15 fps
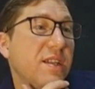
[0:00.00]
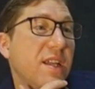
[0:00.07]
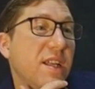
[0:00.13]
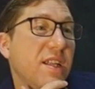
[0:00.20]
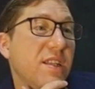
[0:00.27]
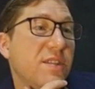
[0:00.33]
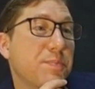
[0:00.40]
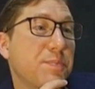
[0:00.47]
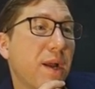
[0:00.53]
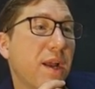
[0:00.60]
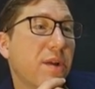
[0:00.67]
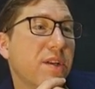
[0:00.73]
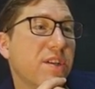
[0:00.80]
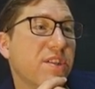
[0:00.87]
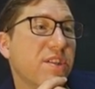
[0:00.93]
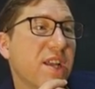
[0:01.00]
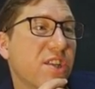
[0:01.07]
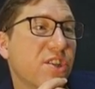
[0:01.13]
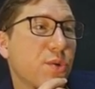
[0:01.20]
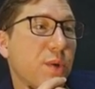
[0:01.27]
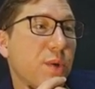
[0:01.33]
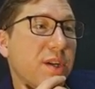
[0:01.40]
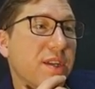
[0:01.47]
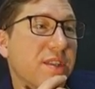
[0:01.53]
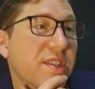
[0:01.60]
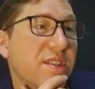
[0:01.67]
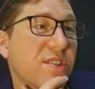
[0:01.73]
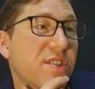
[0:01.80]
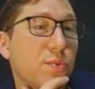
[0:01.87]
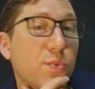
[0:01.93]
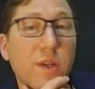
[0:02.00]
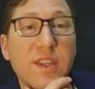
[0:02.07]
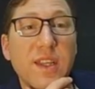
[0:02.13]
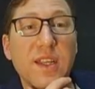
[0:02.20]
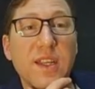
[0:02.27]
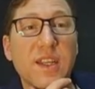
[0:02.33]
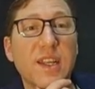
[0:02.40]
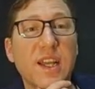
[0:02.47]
Inspiring Statuary. This is one that could